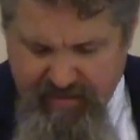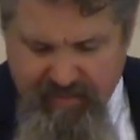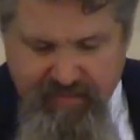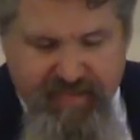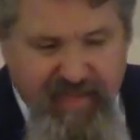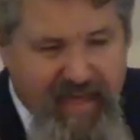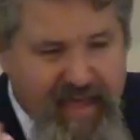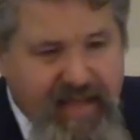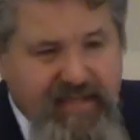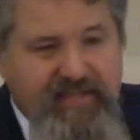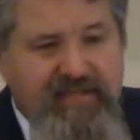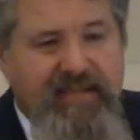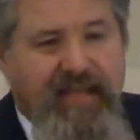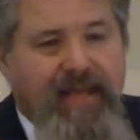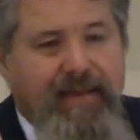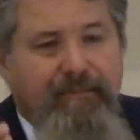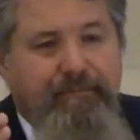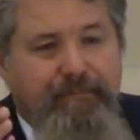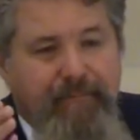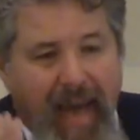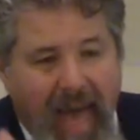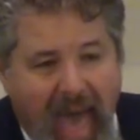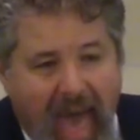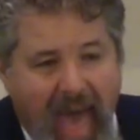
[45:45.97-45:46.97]
This
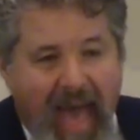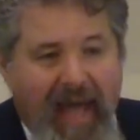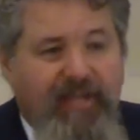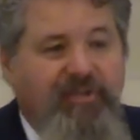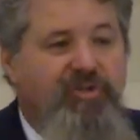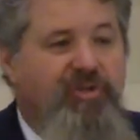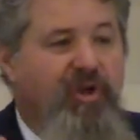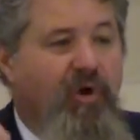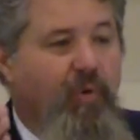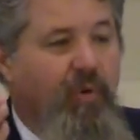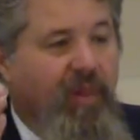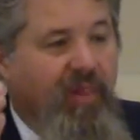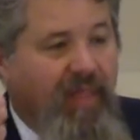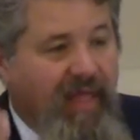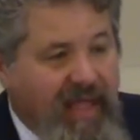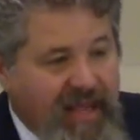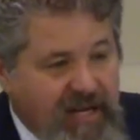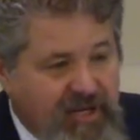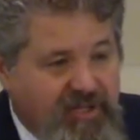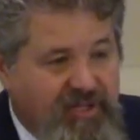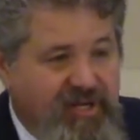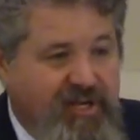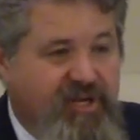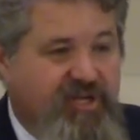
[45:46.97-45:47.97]
impacts your
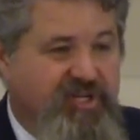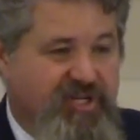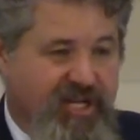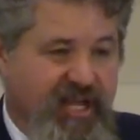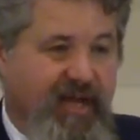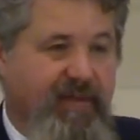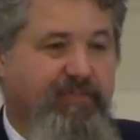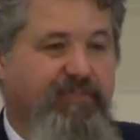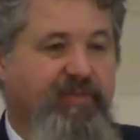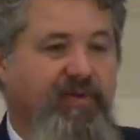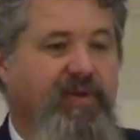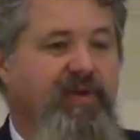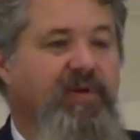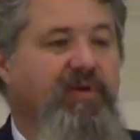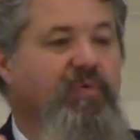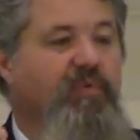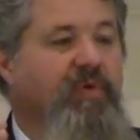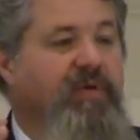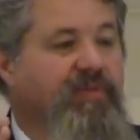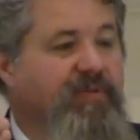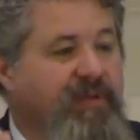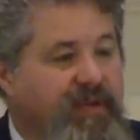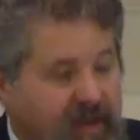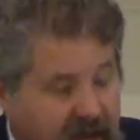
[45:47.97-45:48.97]
relationship
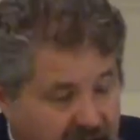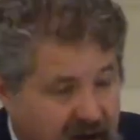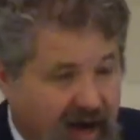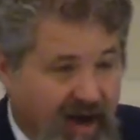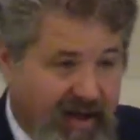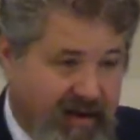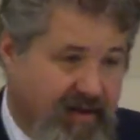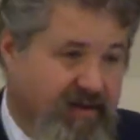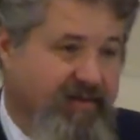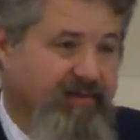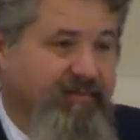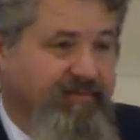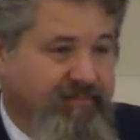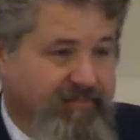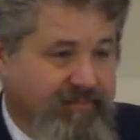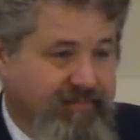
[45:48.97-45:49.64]
with God.